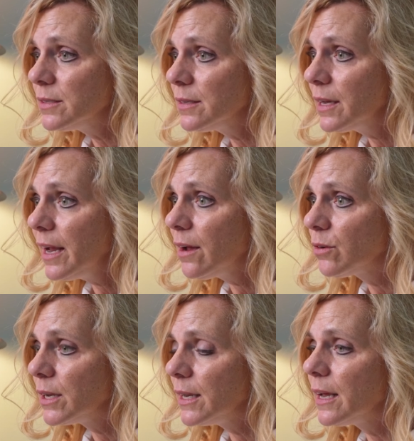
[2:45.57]
to the
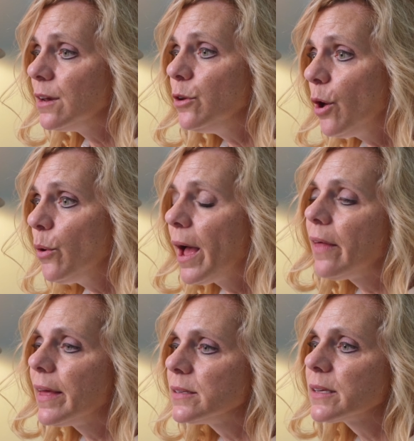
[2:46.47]
county, and know how
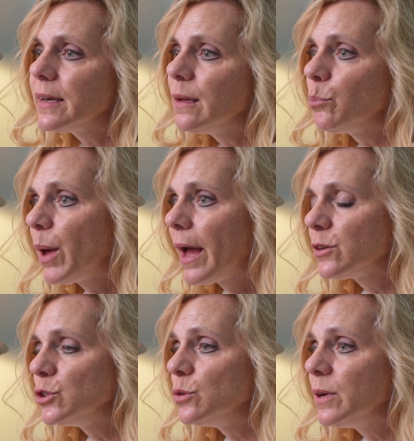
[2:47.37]
that's going to
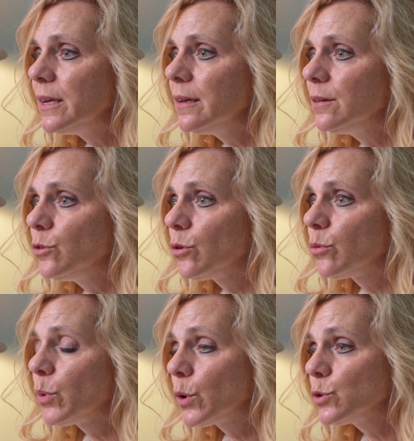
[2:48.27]
impact you in your
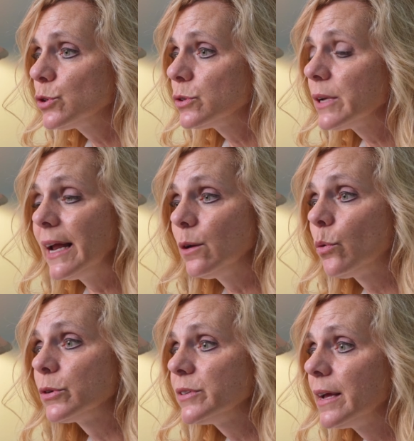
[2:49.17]
purchase and
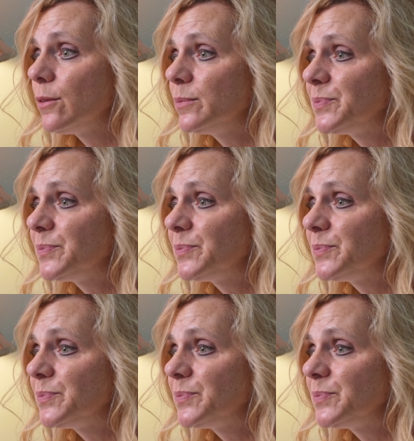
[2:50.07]
or sale.